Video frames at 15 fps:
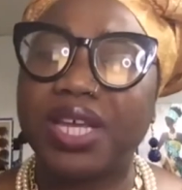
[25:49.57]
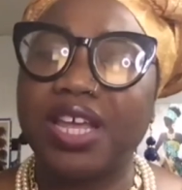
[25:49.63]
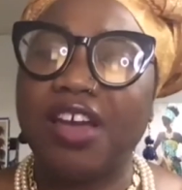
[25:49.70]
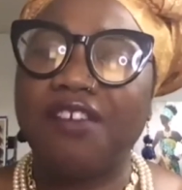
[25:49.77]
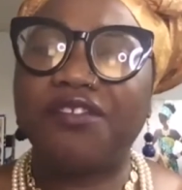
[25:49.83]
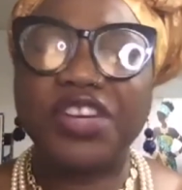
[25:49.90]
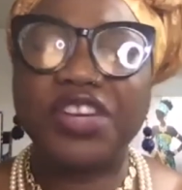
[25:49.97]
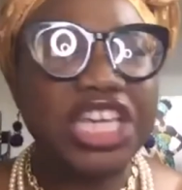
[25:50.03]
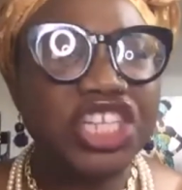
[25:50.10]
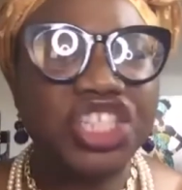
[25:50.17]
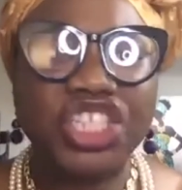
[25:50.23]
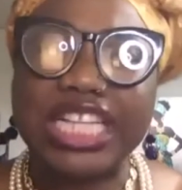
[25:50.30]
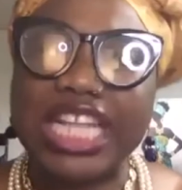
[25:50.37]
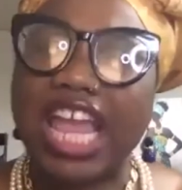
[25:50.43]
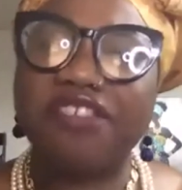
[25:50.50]
for each
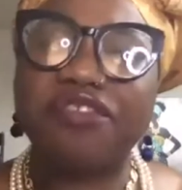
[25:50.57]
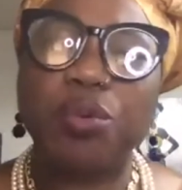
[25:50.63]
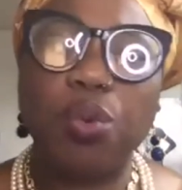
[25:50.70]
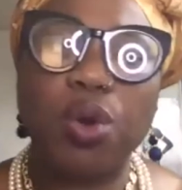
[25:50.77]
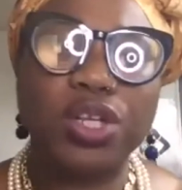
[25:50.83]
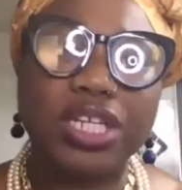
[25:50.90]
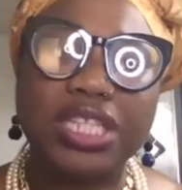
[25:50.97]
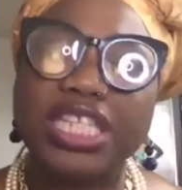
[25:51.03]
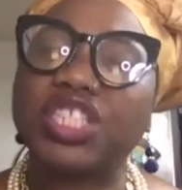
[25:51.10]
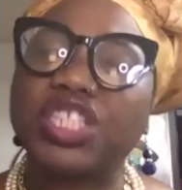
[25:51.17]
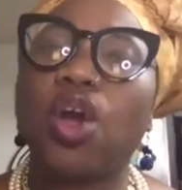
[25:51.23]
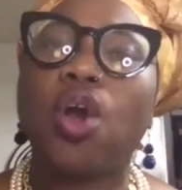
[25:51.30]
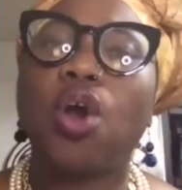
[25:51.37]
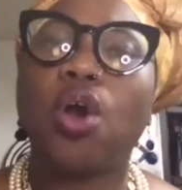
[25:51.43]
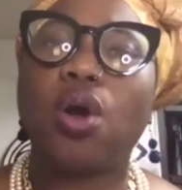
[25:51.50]
and every one on this
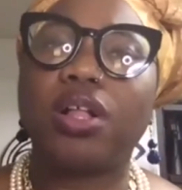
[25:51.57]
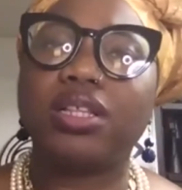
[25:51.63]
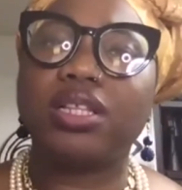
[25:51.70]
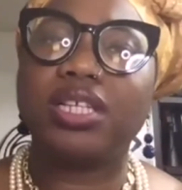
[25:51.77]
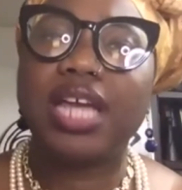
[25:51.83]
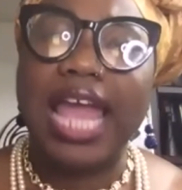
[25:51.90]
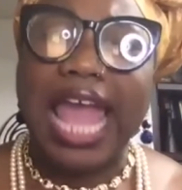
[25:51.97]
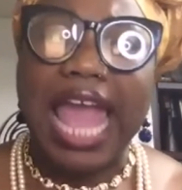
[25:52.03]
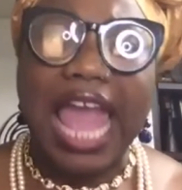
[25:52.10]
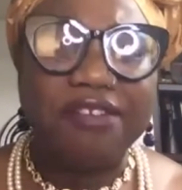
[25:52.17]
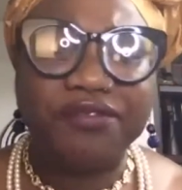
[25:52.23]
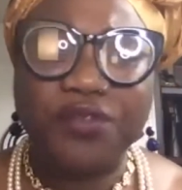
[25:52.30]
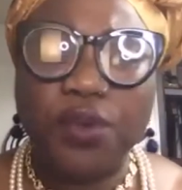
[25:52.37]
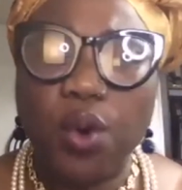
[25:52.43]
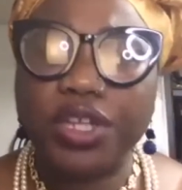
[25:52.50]
call, and
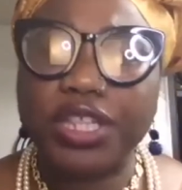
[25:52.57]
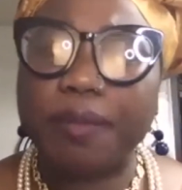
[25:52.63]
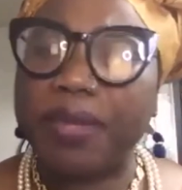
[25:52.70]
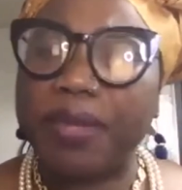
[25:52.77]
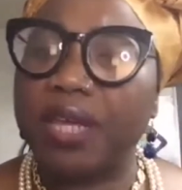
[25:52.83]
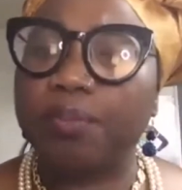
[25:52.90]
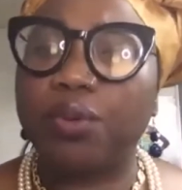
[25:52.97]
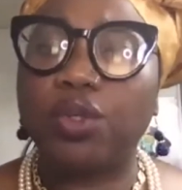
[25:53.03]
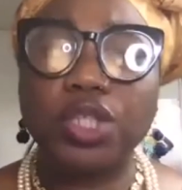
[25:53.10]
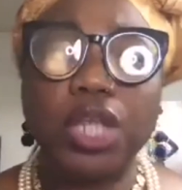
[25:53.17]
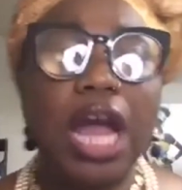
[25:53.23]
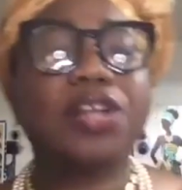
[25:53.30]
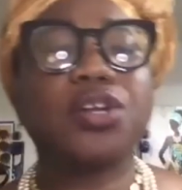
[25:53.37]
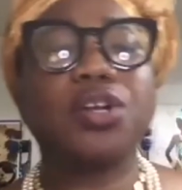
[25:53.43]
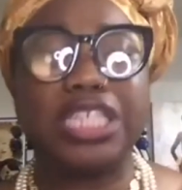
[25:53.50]
for the people
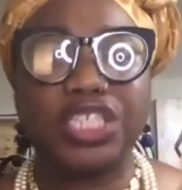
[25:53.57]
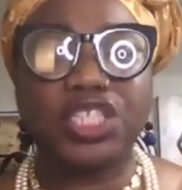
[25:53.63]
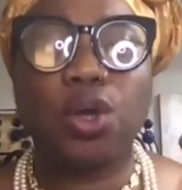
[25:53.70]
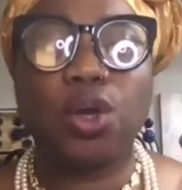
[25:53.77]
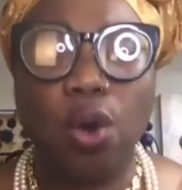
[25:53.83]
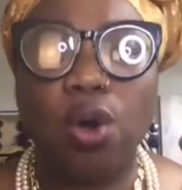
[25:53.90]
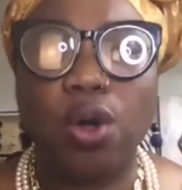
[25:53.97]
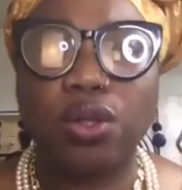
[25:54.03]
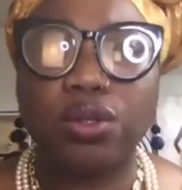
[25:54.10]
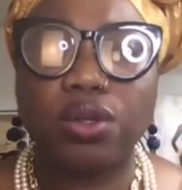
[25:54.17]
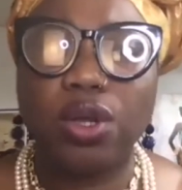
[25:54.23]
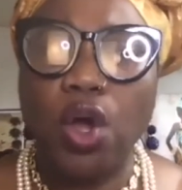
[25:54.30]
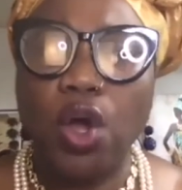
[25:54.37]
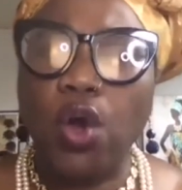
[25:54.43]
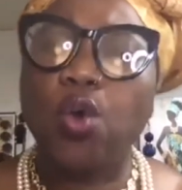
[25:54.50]
not on this call
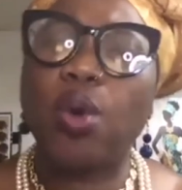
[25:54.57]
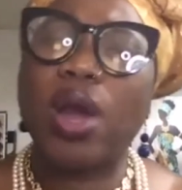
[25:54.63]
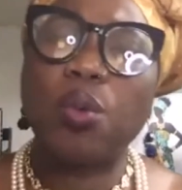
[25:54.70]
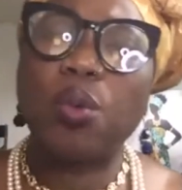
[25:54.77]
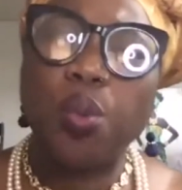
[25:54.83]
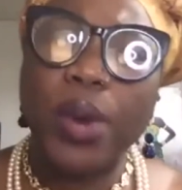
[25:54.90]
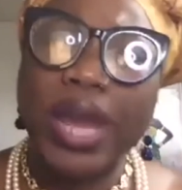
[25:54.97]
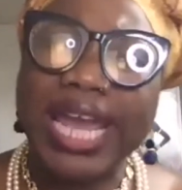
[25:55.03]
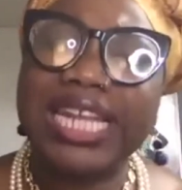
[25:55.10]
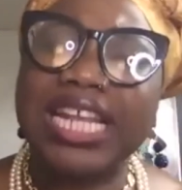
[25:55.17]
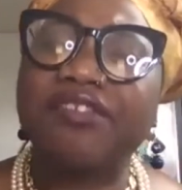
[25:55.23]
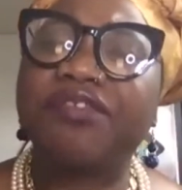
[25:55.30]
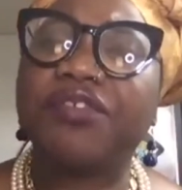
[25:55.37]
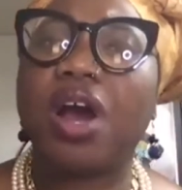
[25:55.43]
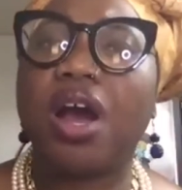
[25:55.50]
who are waiting
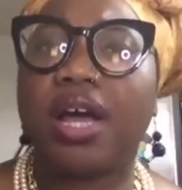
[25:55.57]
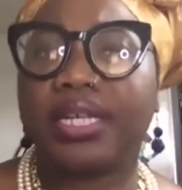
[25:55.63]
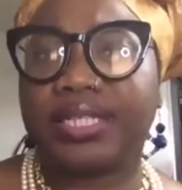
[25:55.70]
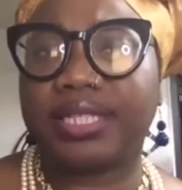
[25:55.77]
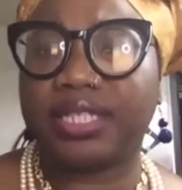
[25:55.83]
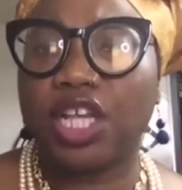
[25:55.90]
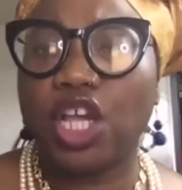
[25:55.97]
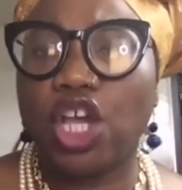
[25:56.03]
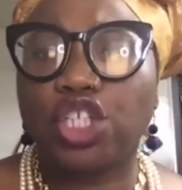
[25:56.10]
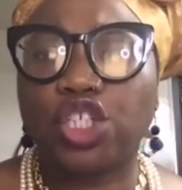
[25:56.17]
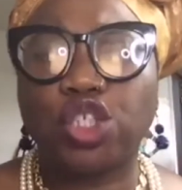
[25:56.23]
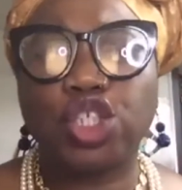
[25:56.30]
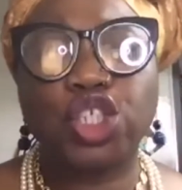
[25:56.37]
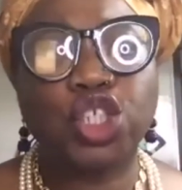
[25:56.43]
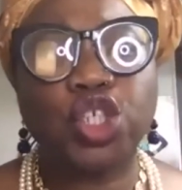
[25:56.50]
for us to
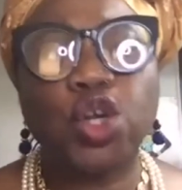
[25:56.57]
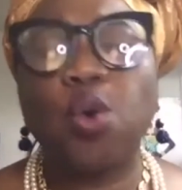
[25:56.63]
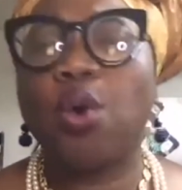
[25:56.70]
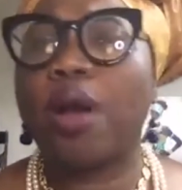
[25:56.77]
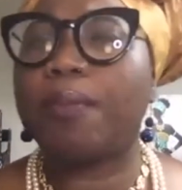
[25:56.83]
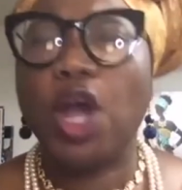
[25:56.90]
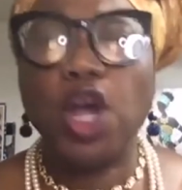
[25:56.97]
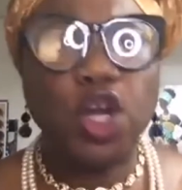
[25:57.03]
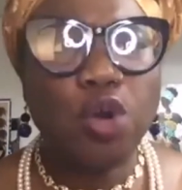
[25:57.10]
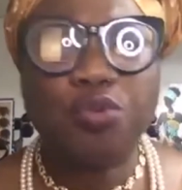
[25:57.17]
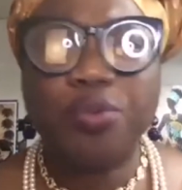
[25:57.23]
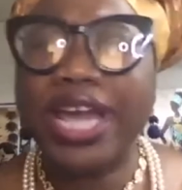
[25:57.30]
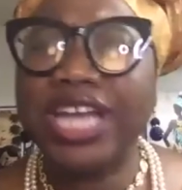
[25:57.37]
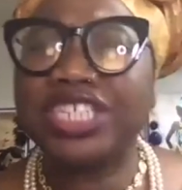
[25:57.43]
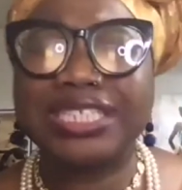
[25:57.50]
show up
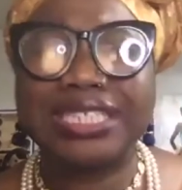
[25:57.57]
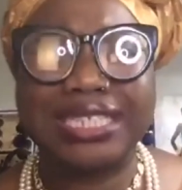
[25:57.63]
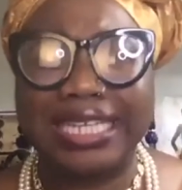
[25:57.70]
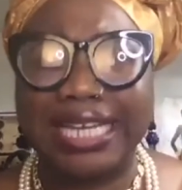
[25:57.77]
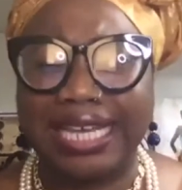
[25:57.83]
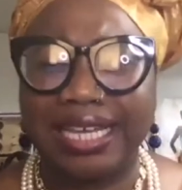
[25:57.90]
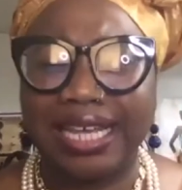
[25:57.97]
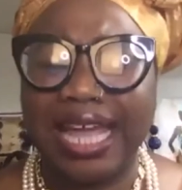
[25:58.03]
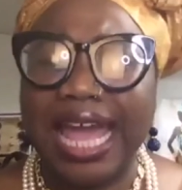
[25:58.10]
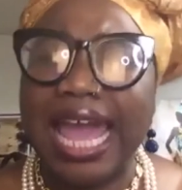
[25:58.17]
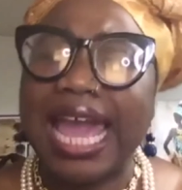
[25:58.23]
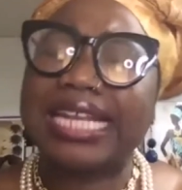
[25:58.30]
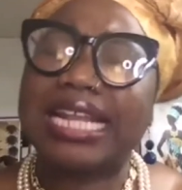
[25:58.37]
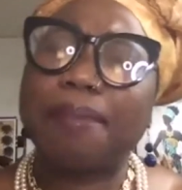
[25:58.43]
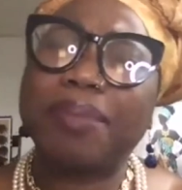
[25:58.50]
courageously
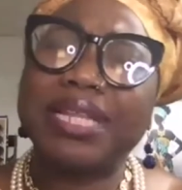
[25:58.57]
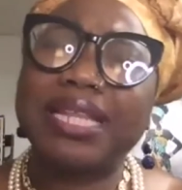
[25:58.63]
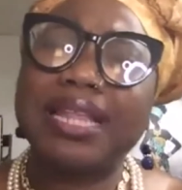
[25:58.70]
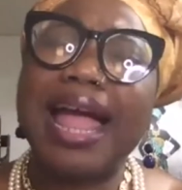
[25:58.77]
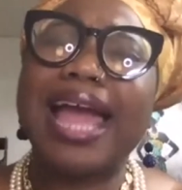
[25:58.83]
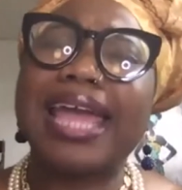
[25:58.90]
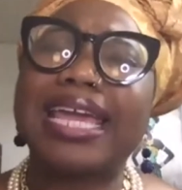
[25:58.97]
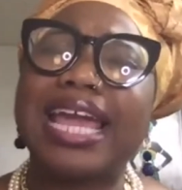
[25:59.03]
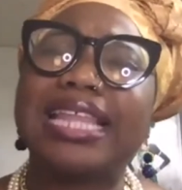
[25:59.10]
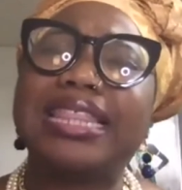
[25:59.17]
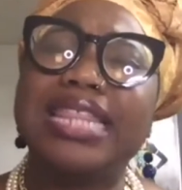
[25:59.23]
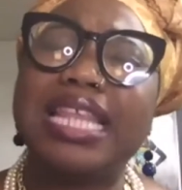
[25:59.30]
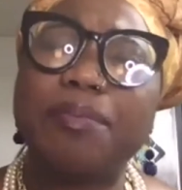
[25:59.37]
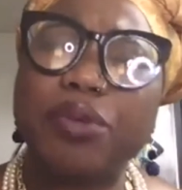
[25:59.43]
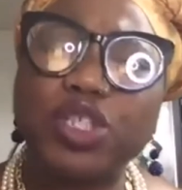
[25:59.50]
and apply a
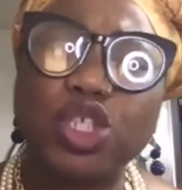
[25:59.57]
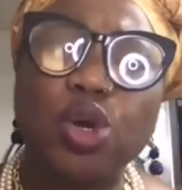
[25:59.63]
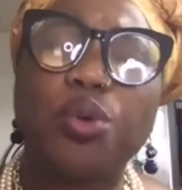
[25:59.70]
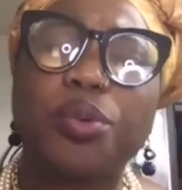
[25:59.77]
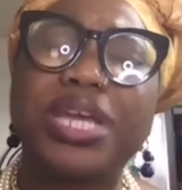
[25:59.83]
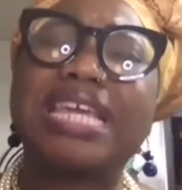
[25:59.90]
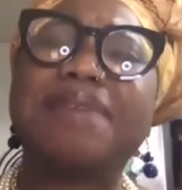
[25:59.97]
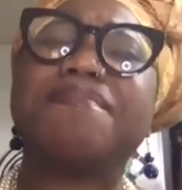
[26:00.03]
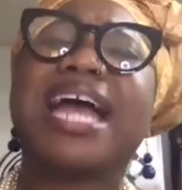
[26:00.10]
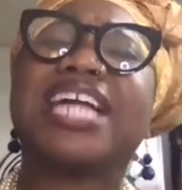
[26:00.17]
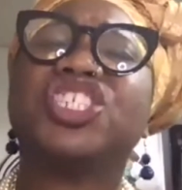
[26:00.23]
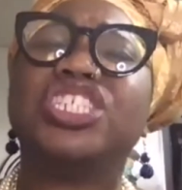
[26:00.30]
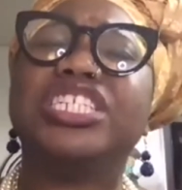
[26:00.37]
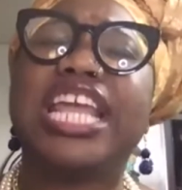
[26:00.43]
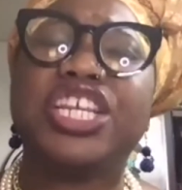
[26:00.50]
liberatory
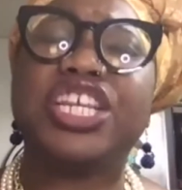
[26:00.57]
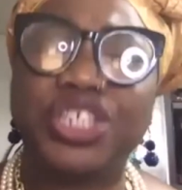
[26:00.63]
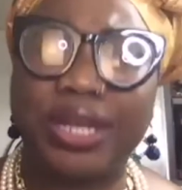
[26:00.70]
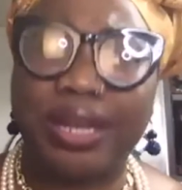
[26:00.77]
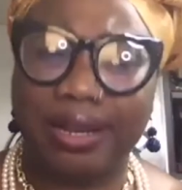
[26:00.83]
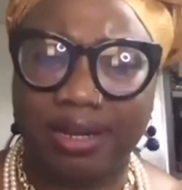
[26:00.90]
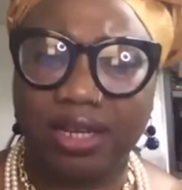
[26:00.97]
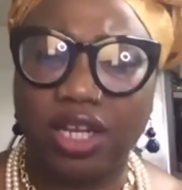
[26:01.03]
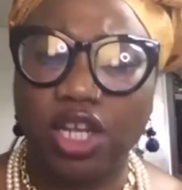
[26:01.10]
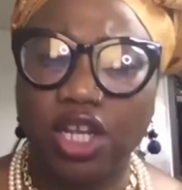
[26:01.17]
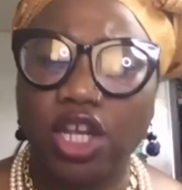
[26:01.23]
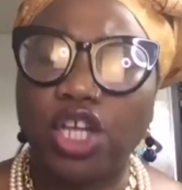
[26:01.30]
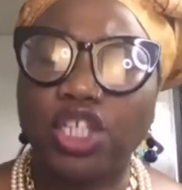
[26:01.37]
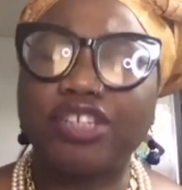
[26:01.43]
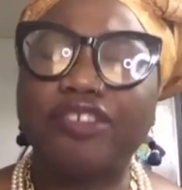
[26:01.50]
imagination
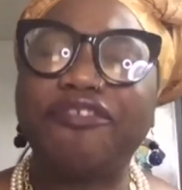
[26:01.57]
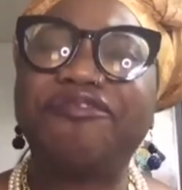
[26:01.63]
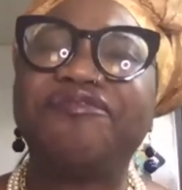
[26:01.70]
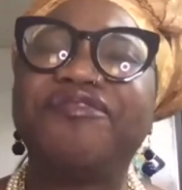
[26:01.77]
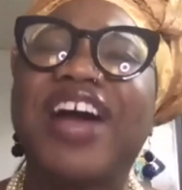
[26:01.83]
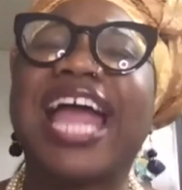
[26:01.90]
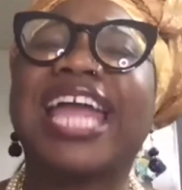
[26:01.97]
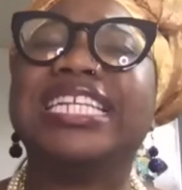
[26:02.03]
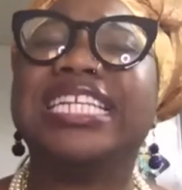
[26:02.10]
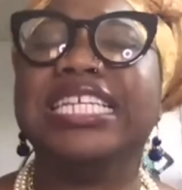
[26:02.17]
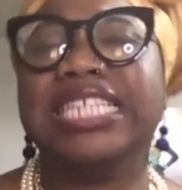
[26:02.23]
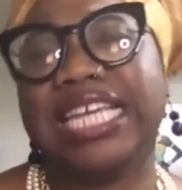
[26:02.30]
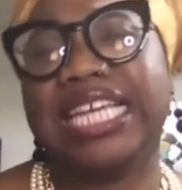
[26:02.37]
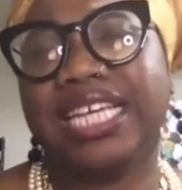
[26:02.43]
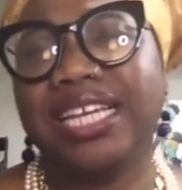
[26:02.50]
to finally